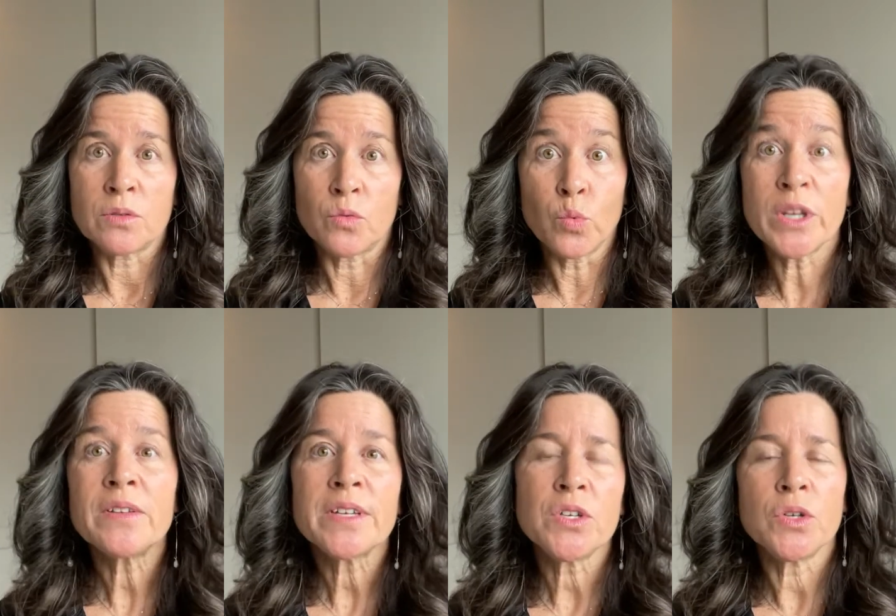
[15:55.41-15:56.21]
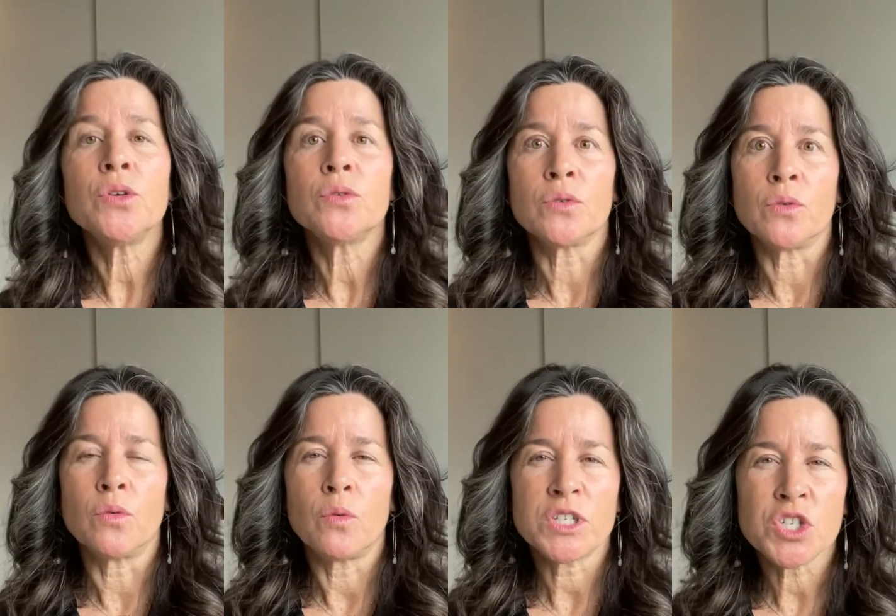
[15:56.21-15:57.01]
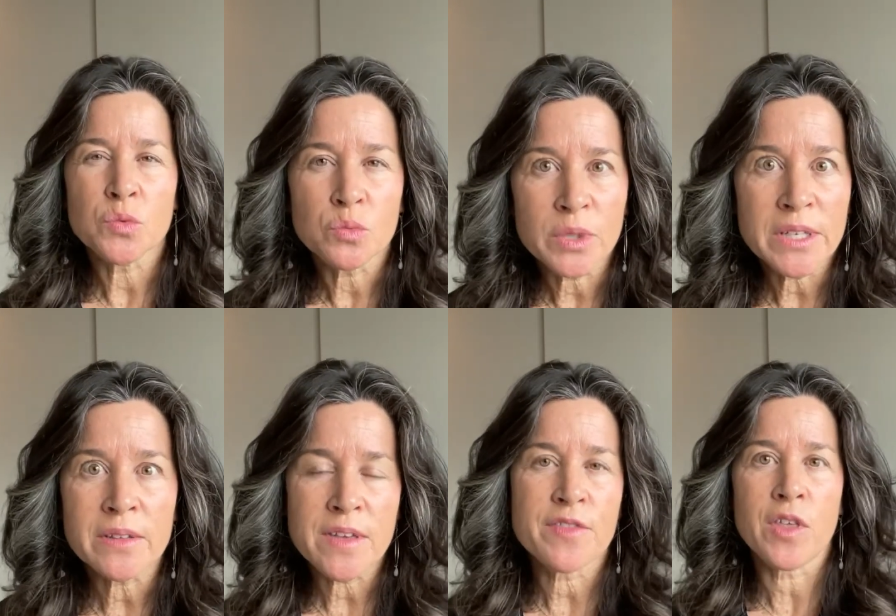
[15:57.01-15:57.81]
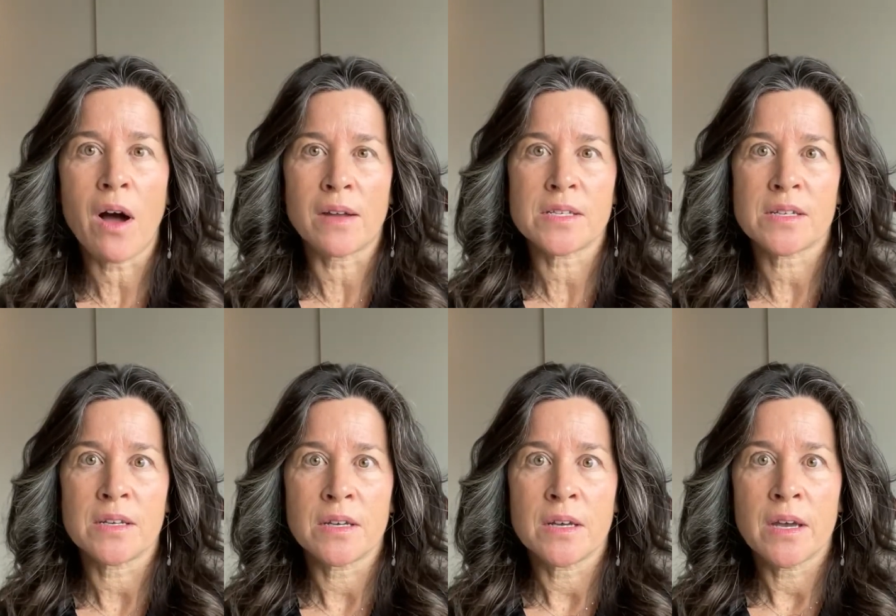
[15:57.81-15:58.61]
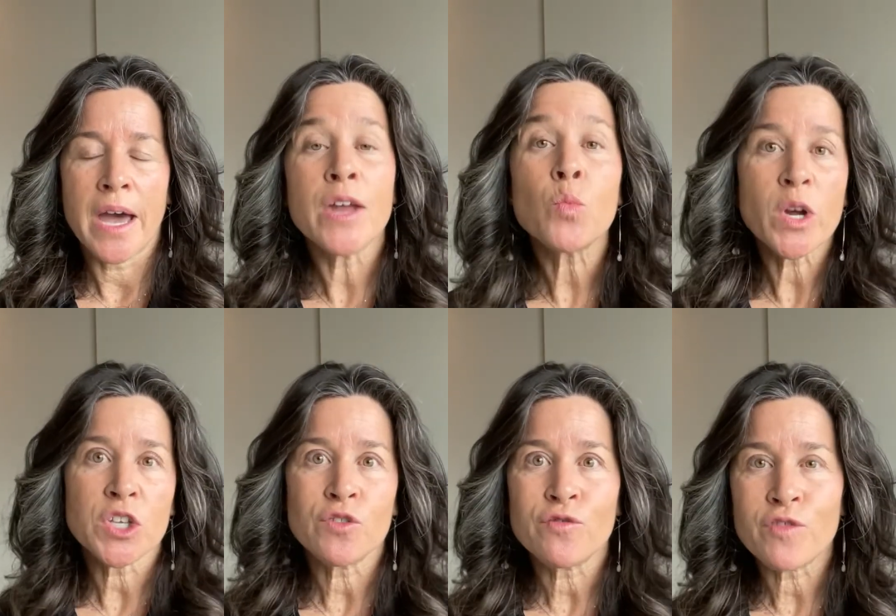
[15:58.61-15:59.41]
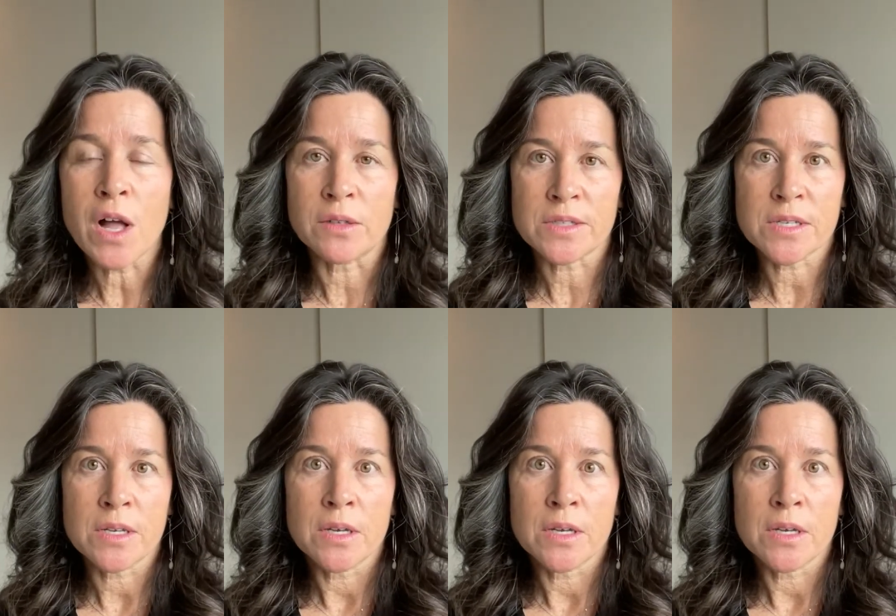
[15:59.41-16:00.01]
really knew what you really thought and what you felt?